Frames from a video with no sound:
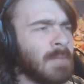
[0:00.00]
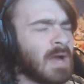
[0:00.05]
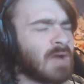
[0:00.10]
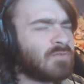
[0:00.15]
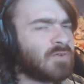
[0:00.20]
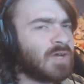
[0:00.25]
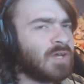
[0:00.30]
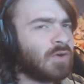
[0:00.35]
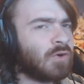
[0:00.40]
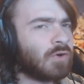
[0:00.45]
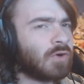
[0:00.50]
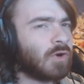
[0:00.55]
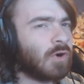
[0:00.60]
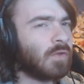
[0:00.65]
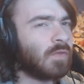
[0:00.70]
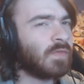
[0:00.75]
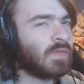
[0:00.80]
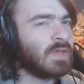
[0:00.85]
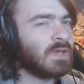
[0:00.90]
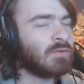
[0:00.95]
Have I not
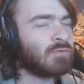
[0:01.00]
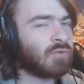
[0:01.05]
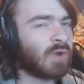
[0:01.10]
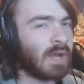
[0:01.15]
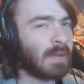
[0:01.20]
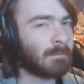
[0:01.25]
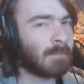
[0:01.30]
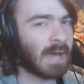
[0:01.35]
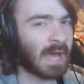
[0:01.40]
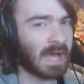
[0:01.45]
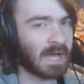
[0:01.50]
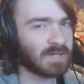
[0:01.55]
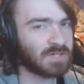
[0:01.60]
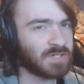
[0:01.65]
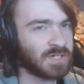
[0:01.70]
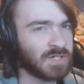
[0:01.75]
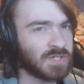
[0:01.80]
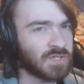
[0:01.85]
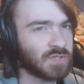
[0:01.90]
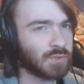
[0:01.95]
got the right
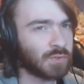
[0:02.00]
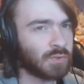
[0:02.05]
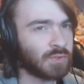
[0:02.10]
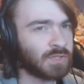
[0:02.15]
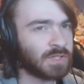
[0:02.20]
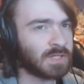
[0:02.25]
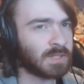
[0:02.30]
patch installed?